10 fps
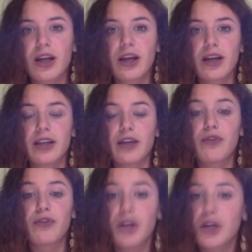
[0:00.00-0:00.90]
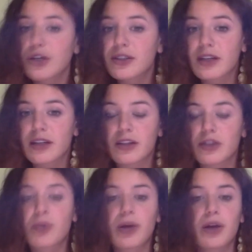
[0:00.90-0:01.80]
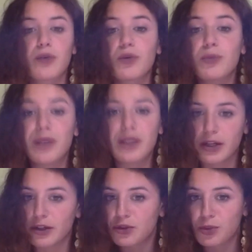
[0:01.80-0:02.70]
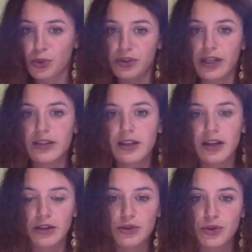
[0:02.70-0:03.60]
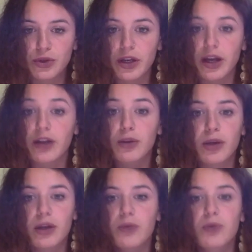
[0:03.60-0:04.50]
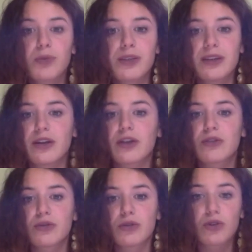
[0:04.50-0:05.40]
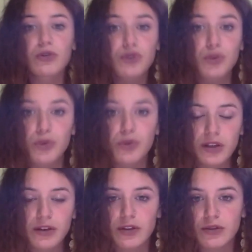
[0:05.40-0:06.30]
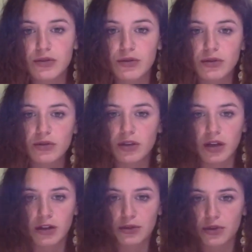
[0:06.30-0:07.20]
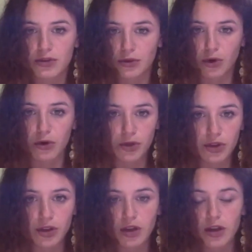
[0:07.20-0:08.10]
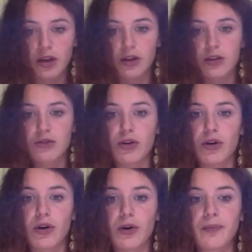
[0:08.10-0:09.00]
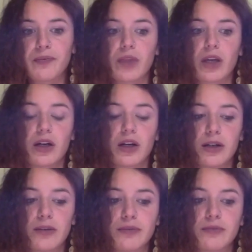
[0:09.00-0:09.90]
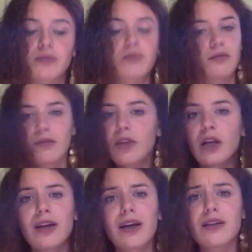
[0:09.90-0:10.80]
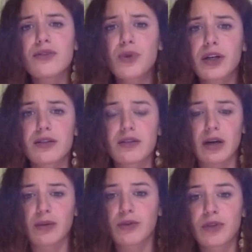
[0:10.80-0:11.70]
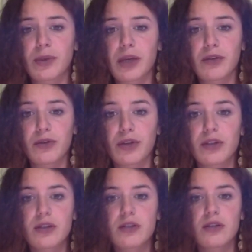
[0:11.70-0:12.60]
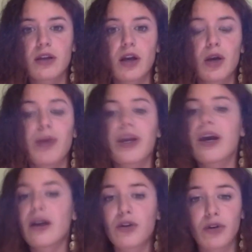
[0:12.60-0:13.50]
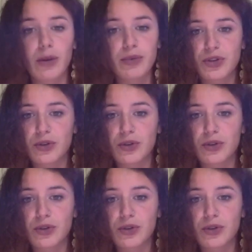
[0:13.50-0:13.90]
they fear that nobody would be there to protect the country, and nobody would be there to contribute even to the country's growth. So yeah, these were some of the main reasons. But yeah, corruption